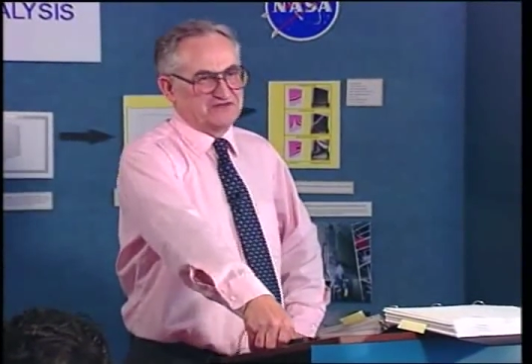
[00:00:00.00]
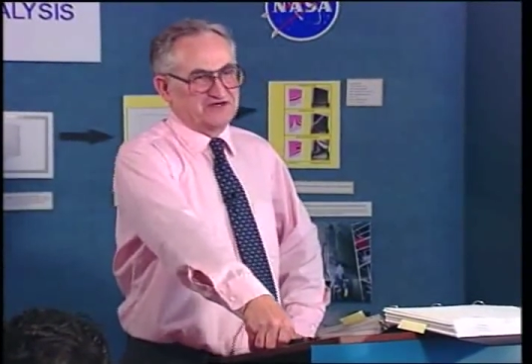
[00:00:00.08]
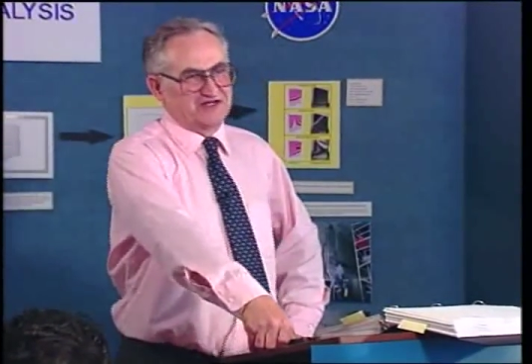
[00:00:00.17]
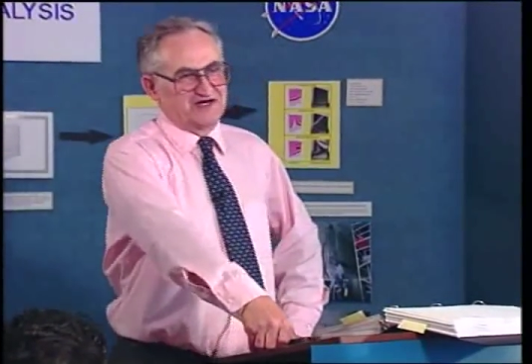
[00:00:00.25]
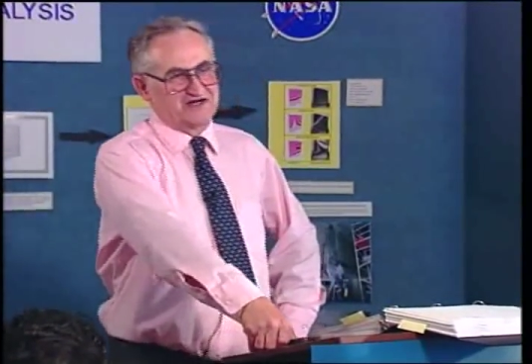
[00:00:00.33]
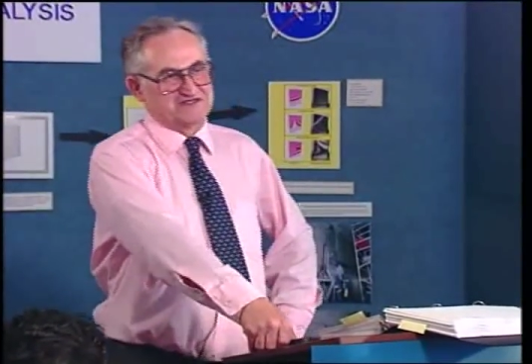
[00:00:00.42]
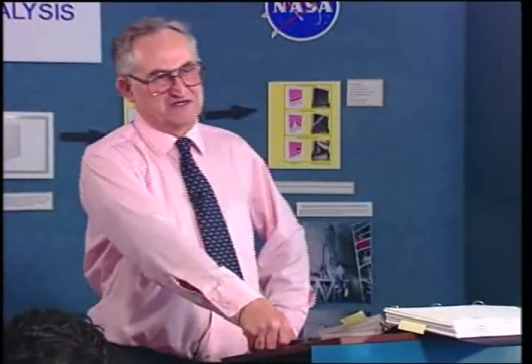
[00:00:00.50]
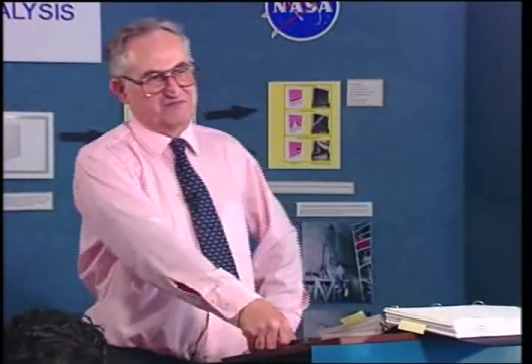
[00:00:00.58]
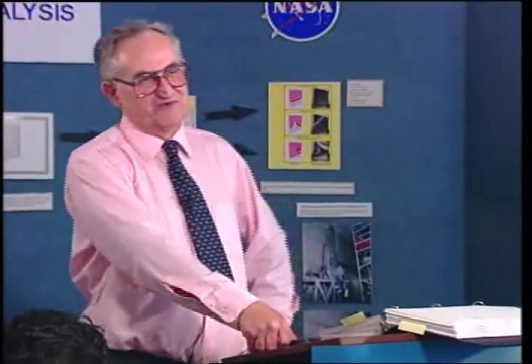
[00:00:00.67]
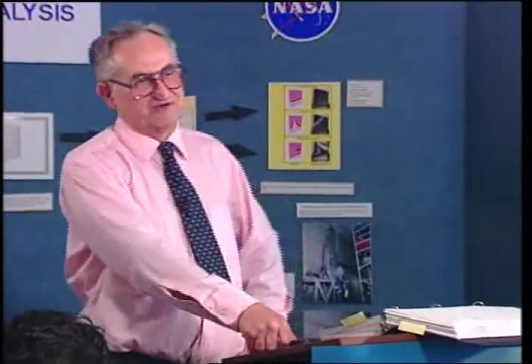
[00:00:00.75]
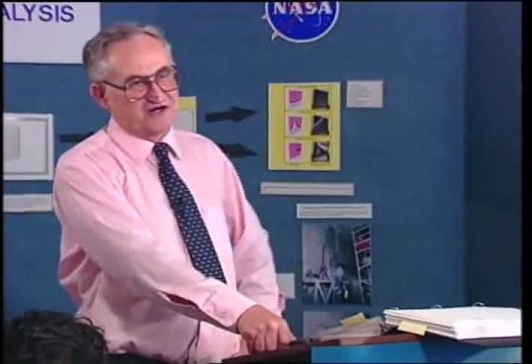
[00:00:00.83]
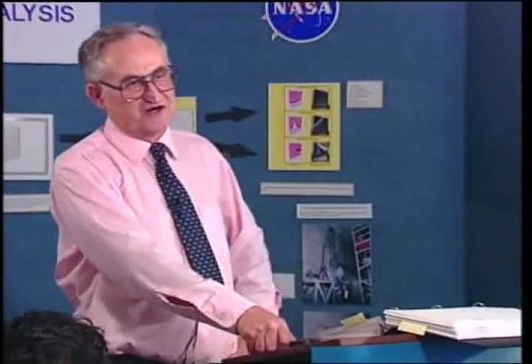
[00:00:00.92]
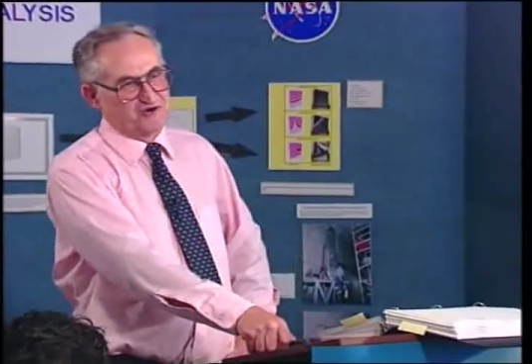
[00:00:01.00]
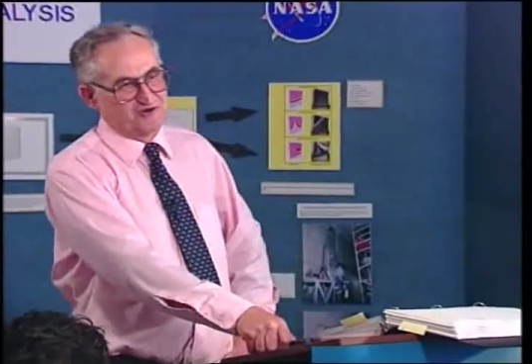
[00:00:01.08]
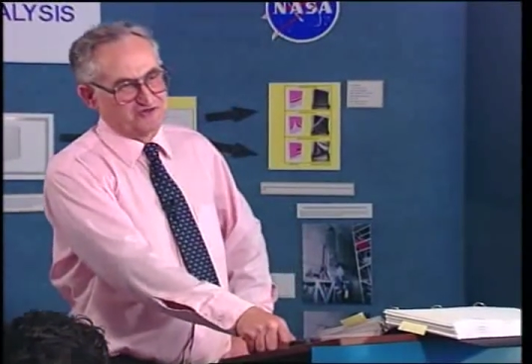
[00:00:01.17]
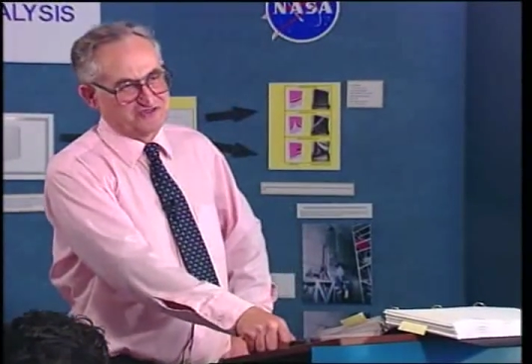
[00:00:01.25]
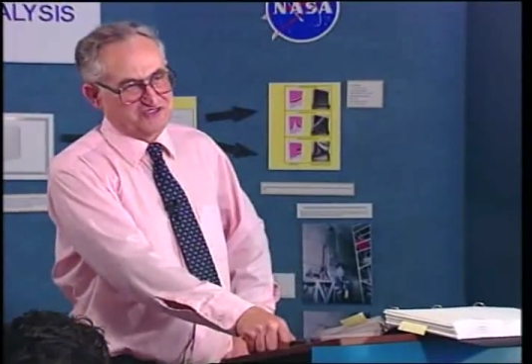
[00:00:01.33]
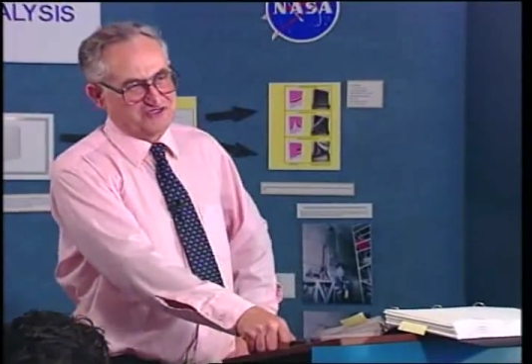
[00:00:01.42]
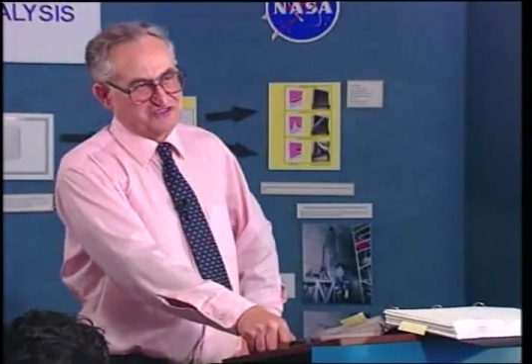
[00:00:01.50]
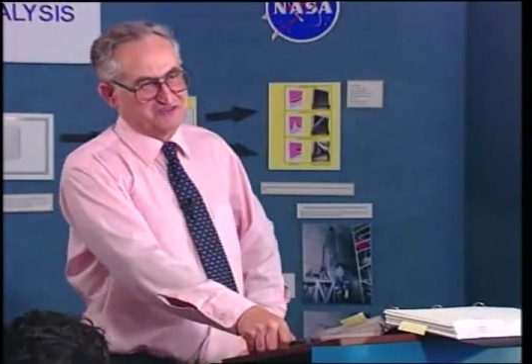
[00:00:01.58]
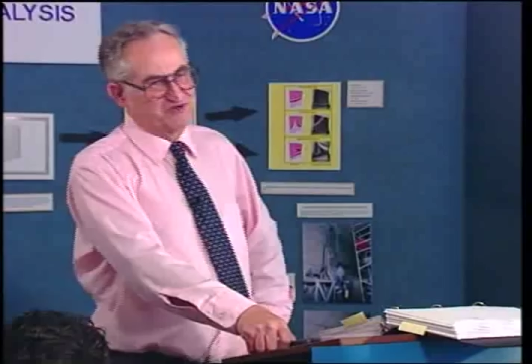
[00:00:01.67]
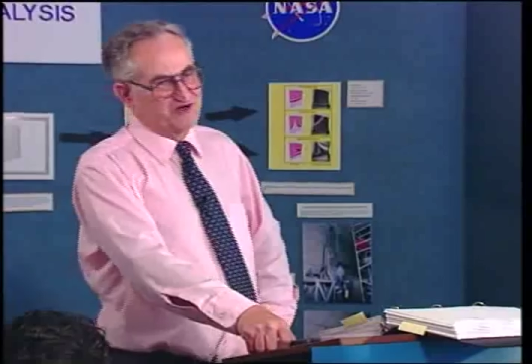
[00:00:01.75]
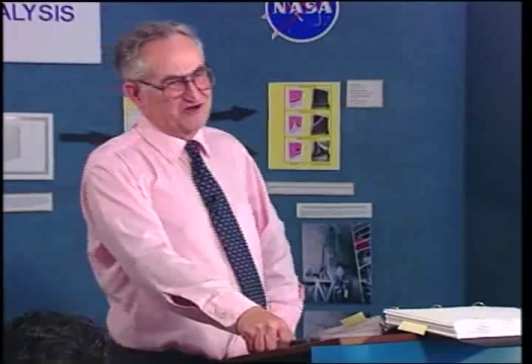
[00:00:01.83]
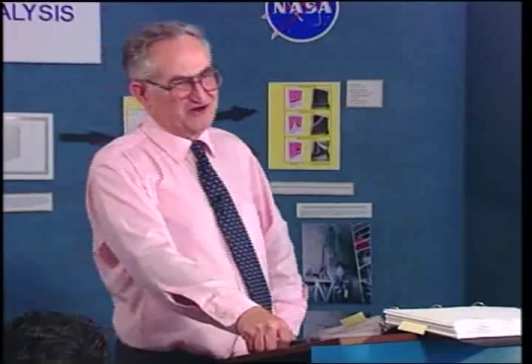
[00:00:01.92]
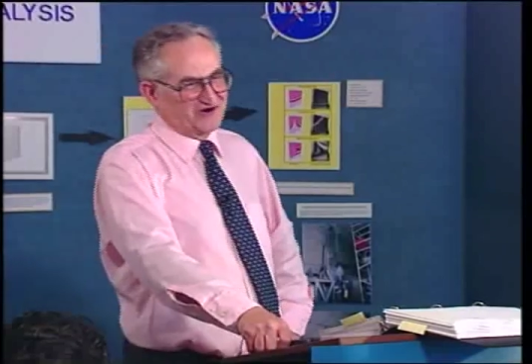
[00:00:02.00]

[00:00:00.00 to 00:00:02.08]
They allow dimpled holes on small